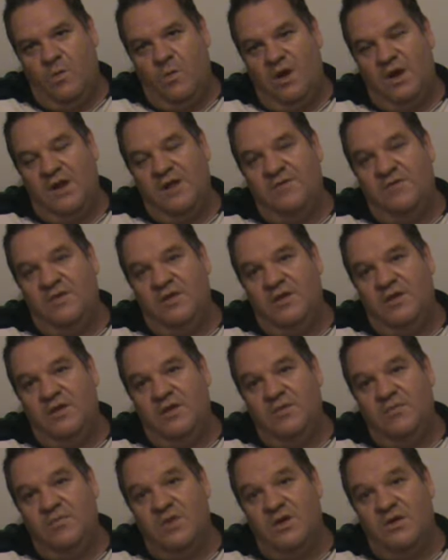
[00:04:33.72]
While ever
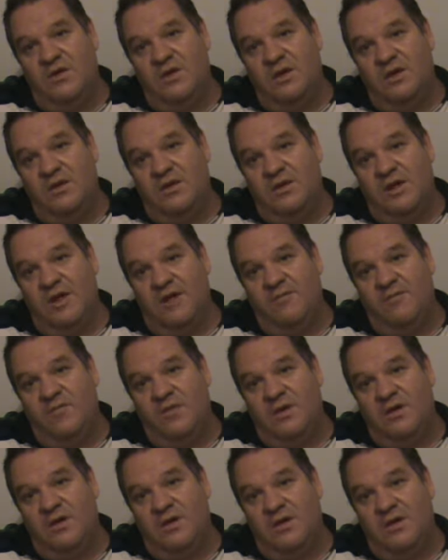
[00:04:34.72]
the American
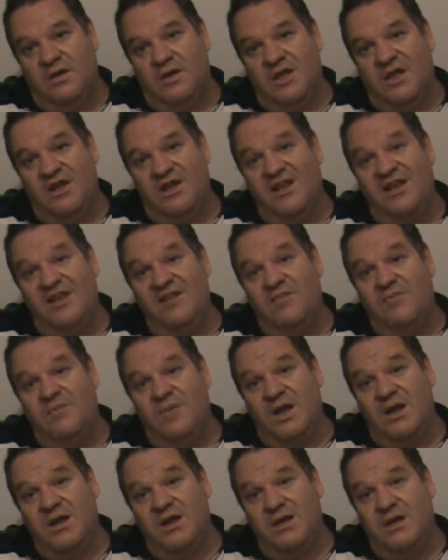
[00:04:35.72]
government can lend
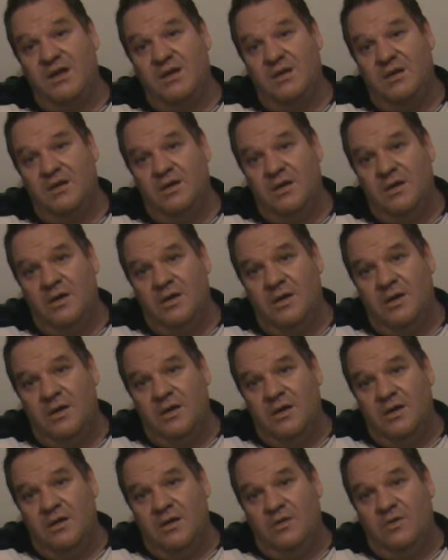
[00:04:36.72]
money
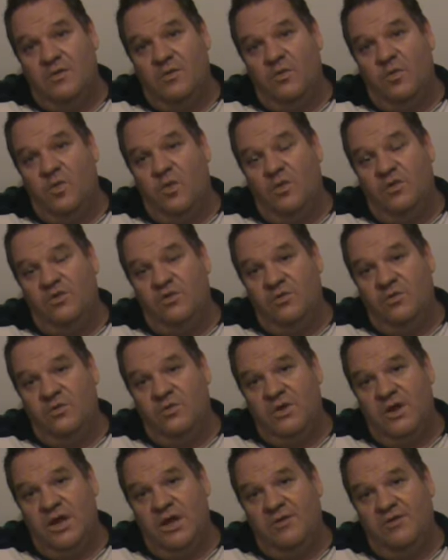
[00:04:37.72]
to
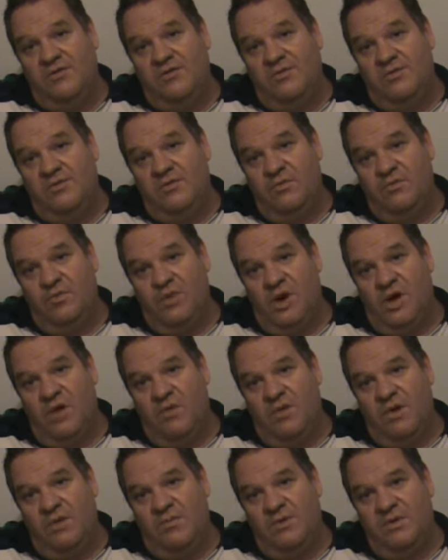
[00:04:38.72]
war-torn nations to buy
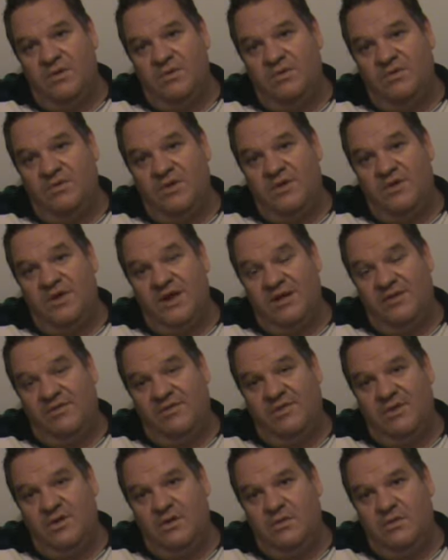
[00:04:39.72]
weapons that they
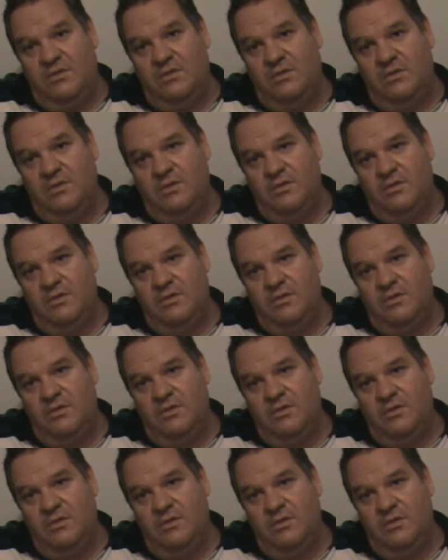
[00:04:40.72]
sell,